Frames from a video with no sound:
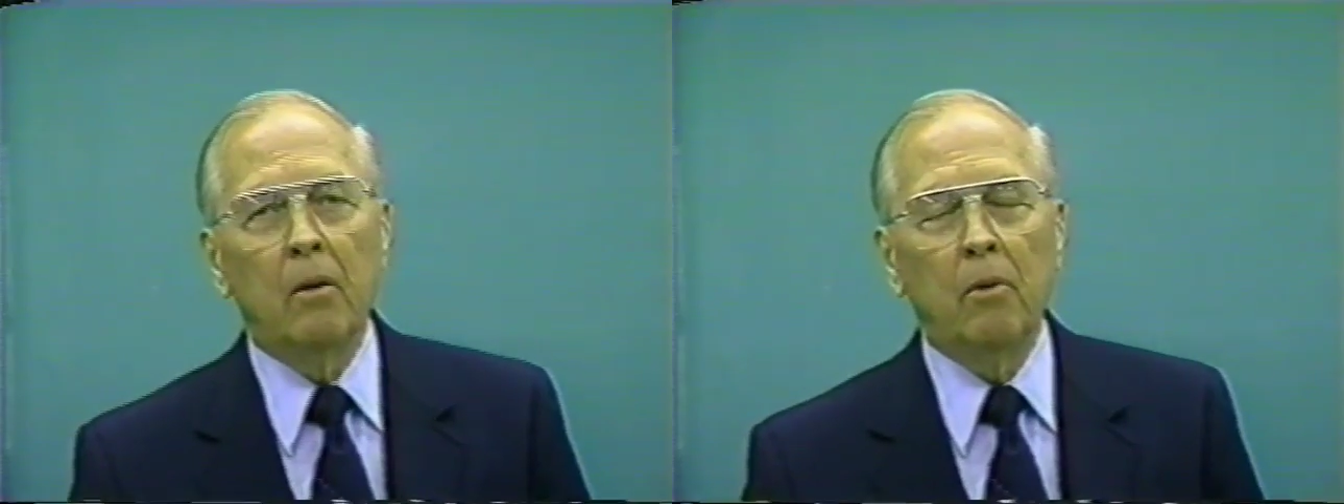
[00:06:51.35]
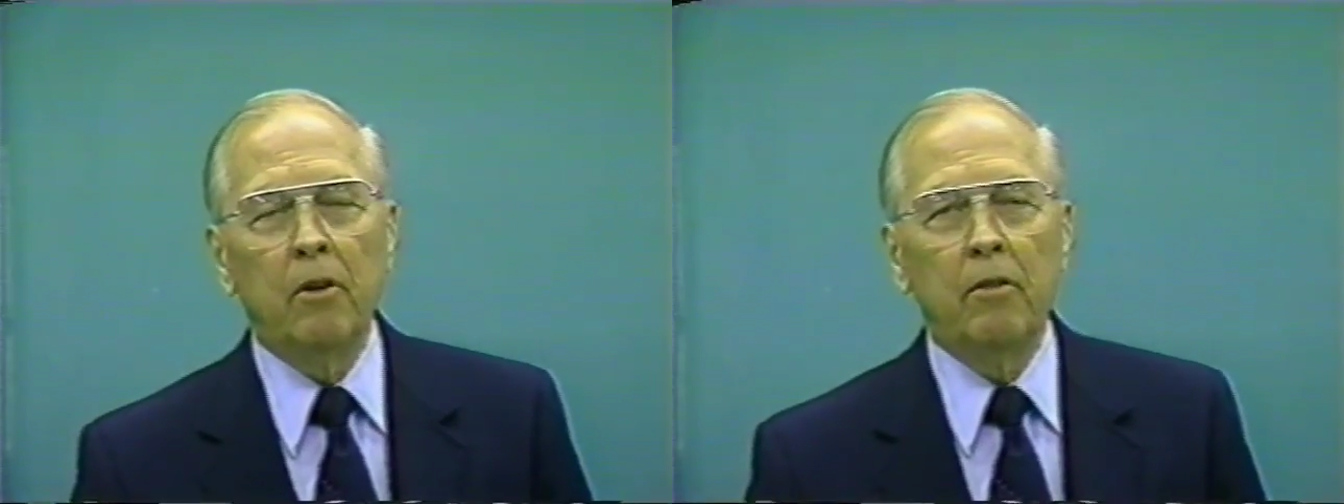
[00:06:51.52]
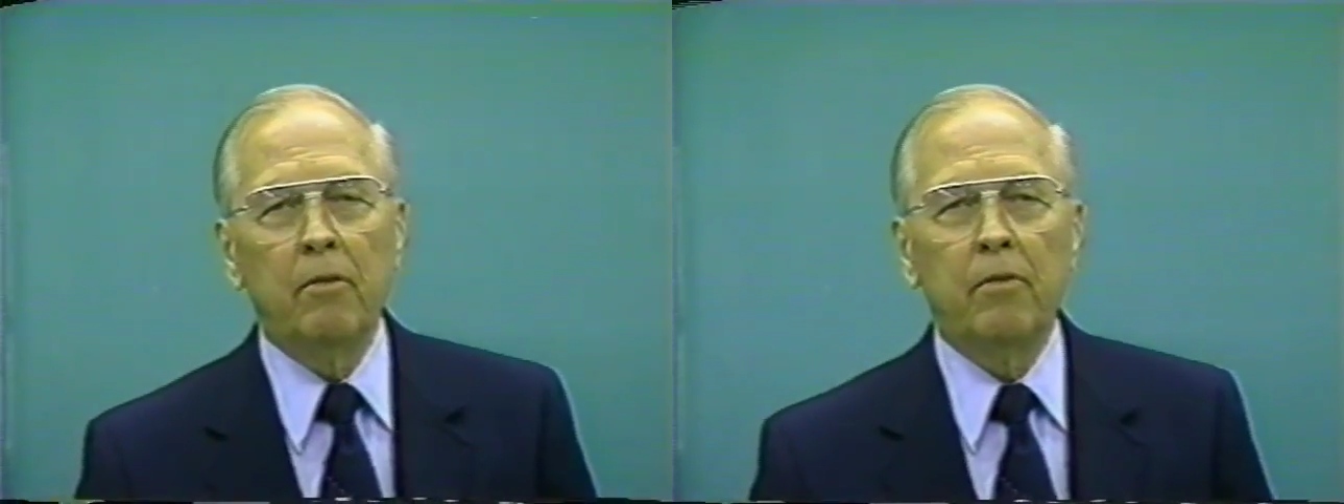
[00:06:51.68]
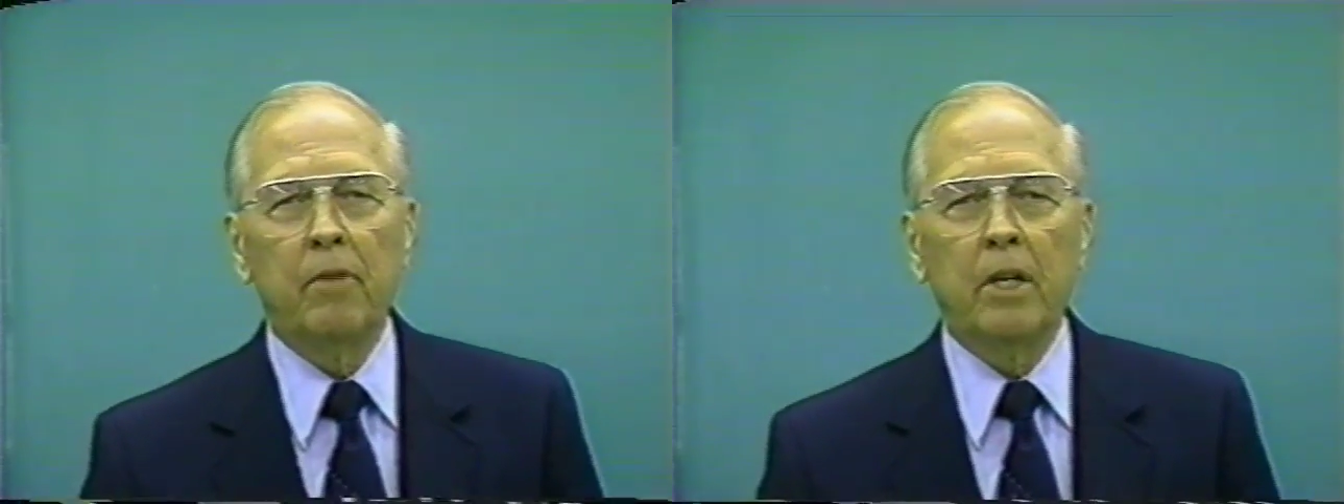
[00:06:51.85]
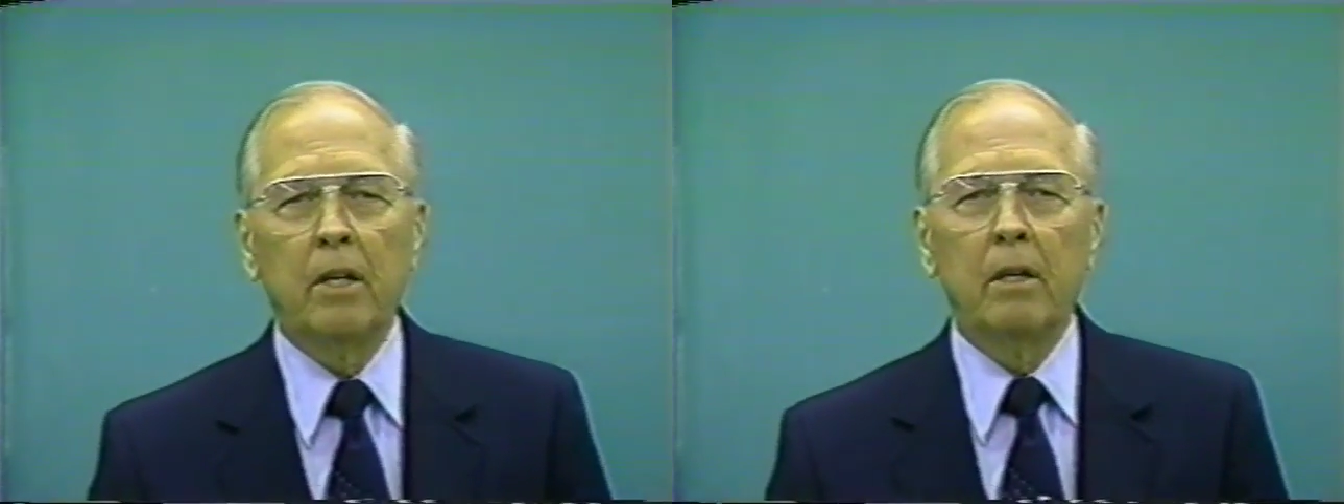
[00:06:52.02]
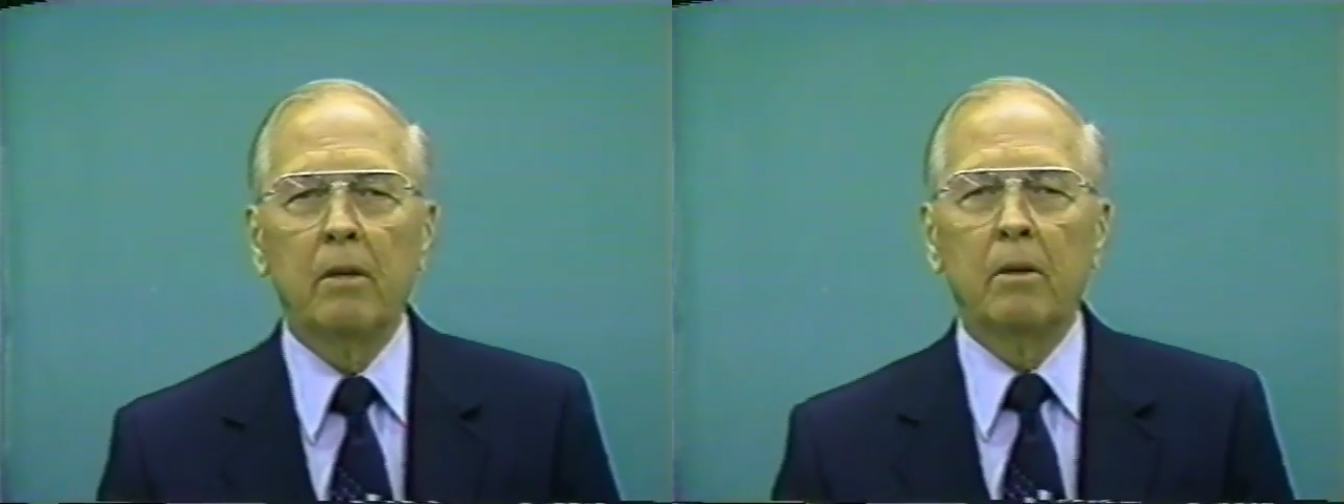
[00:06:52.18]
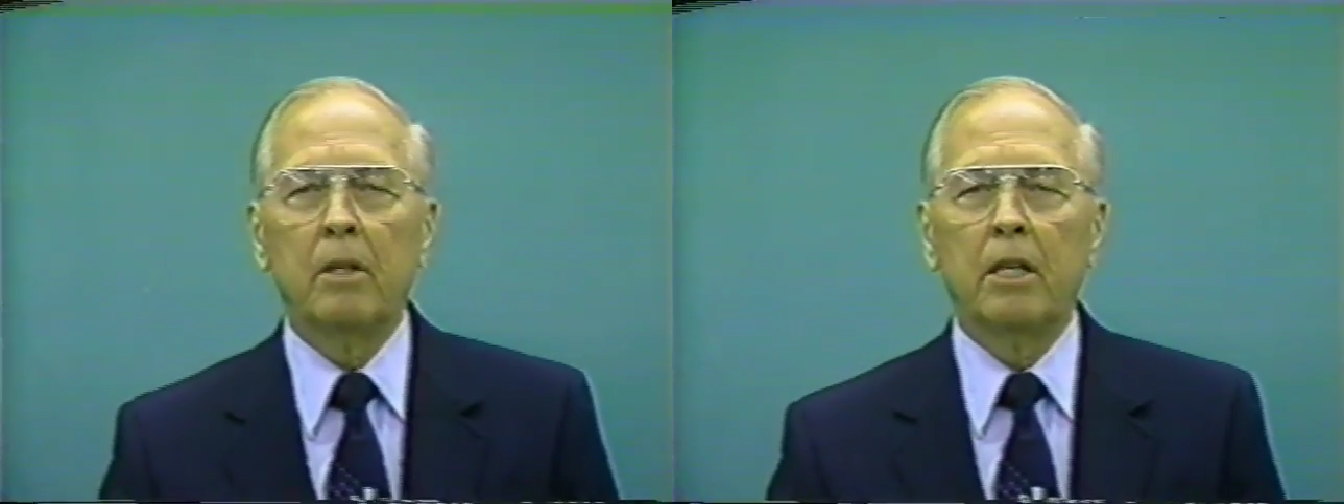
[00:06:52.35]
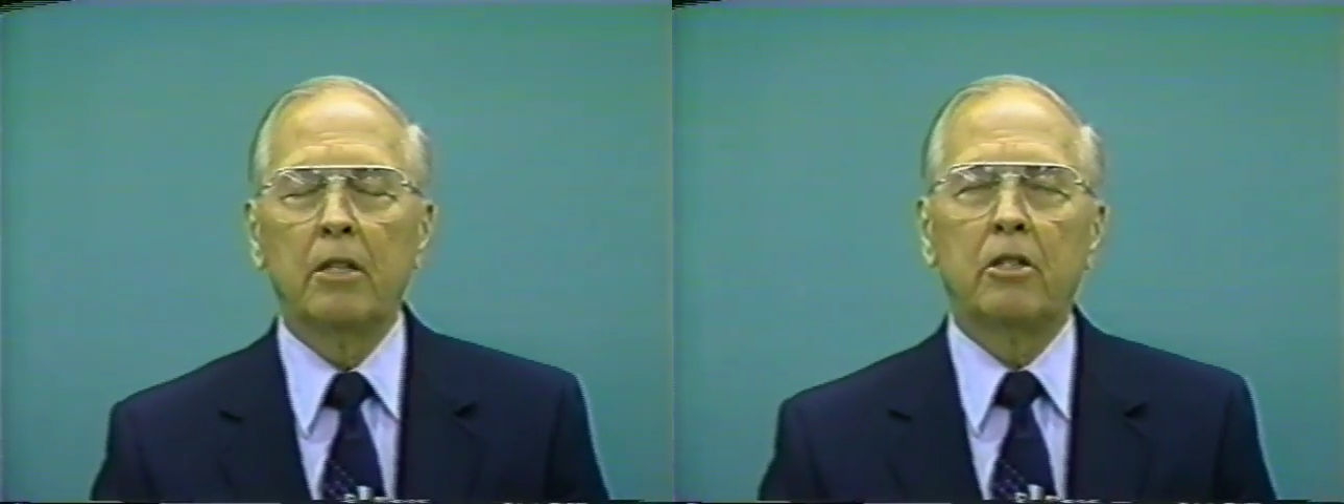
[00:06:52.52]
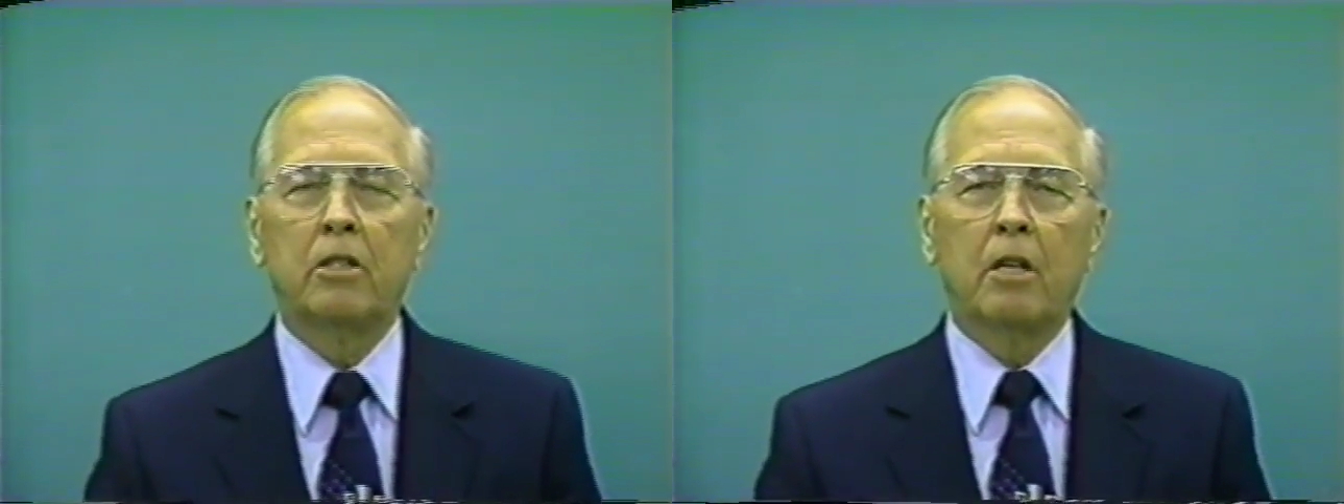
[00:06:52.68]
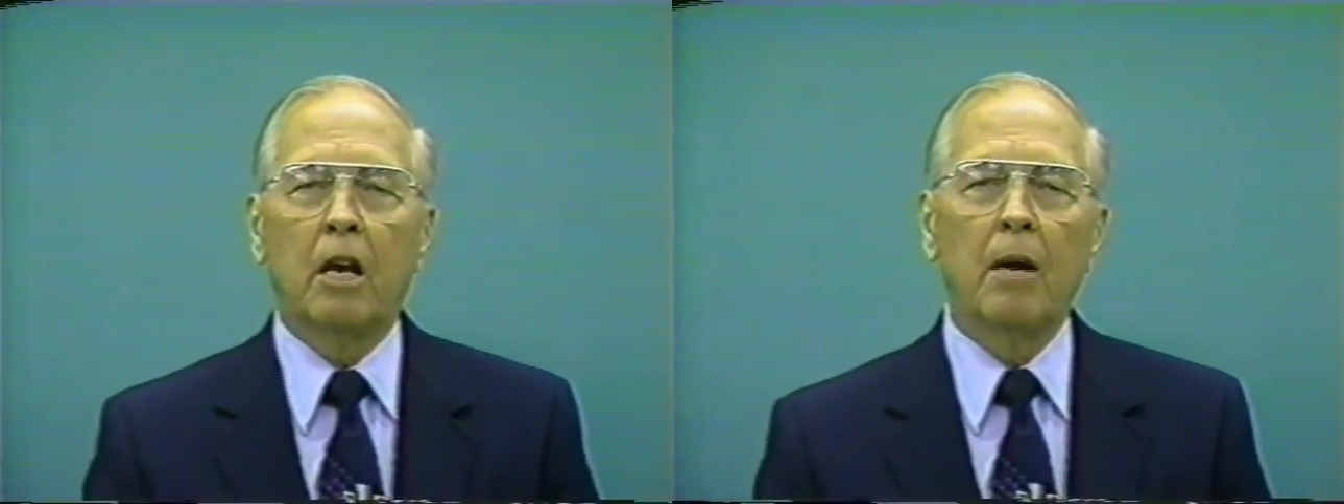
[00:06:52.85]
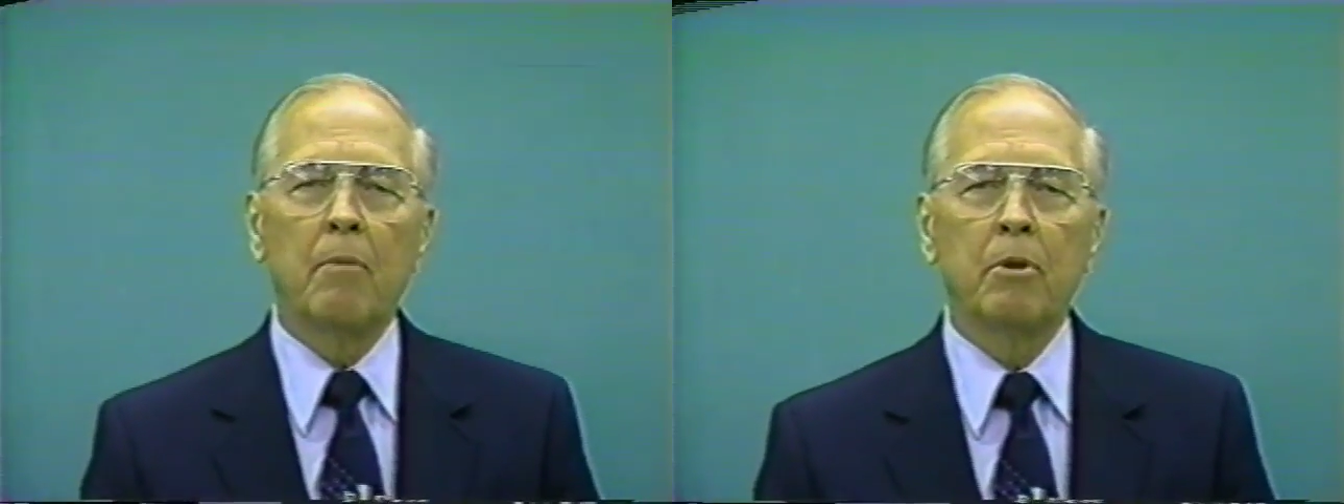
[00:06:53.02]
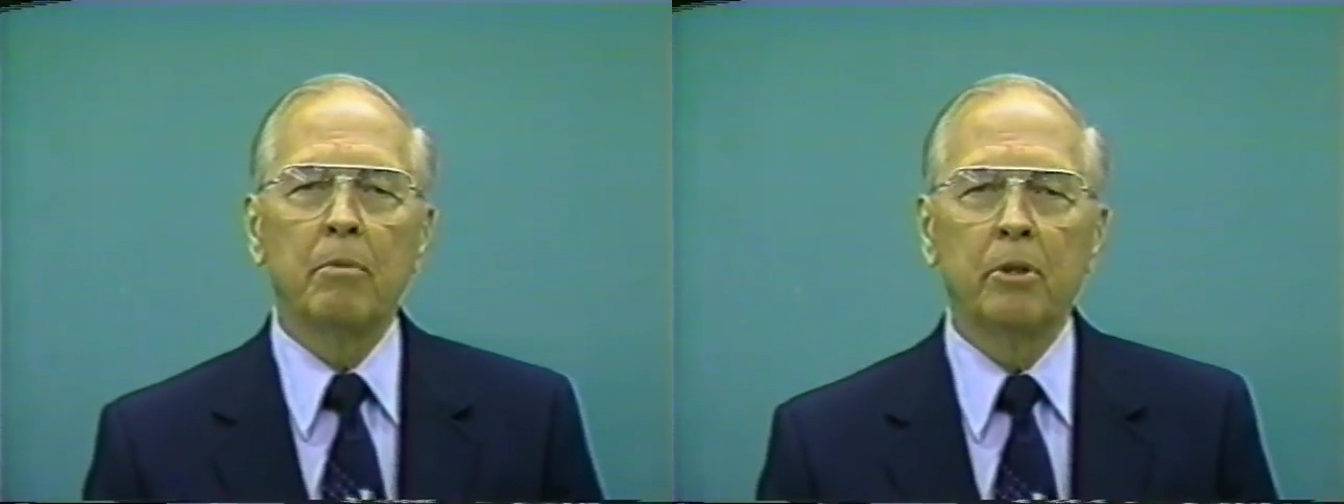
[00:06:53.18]
We've, uh, it's
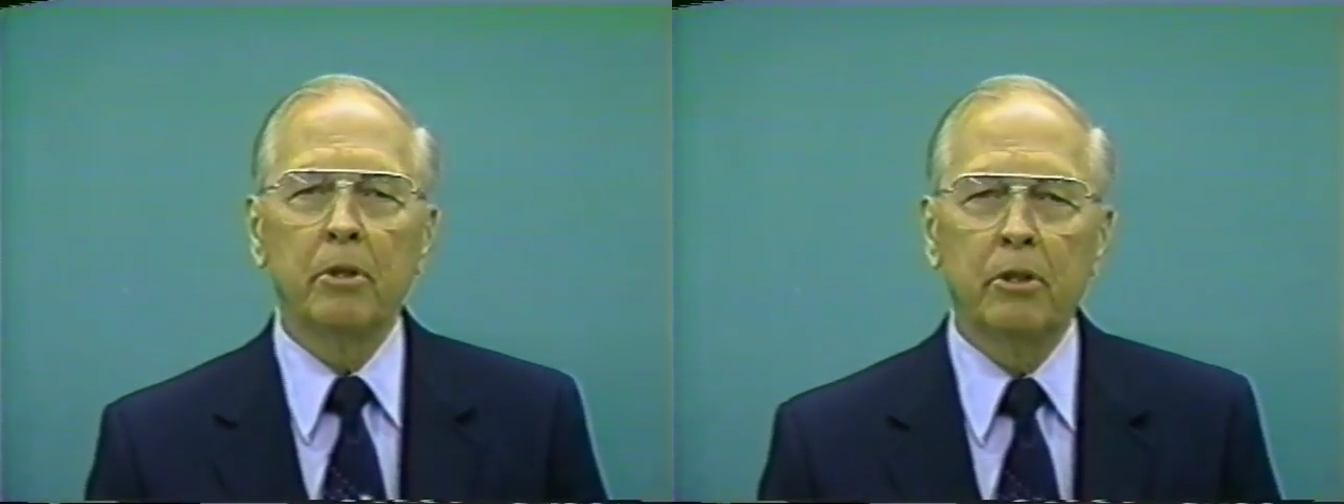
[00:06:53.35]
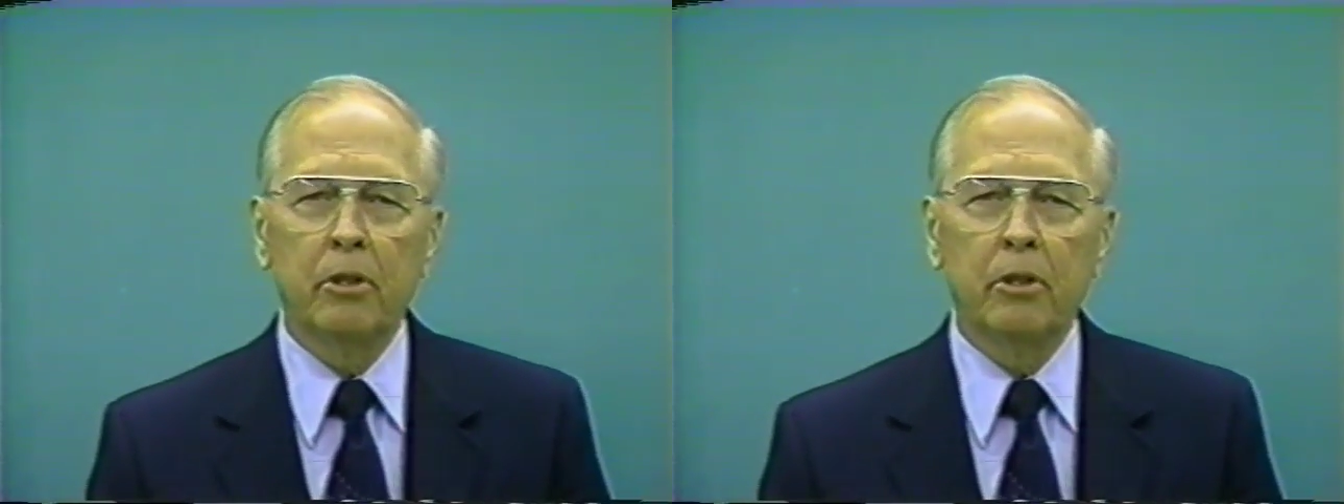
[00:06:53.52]
comparable